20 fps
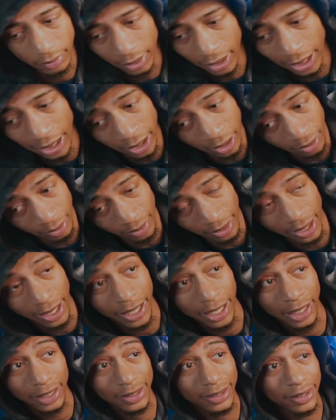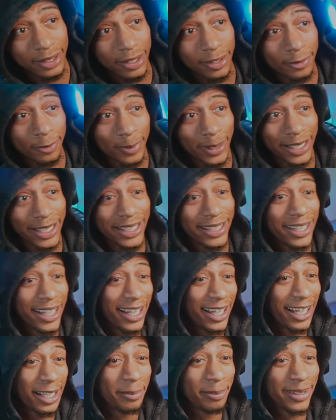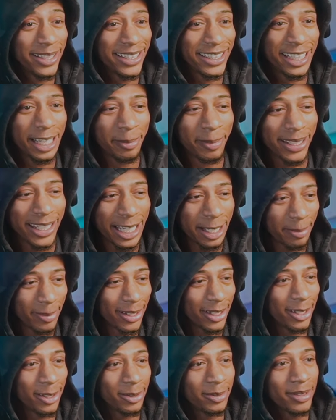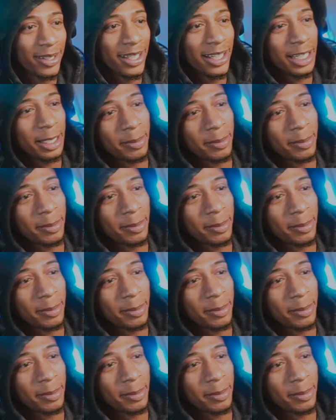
I ain't gonna lie, that's tough, man. Hit that like button, comment down below.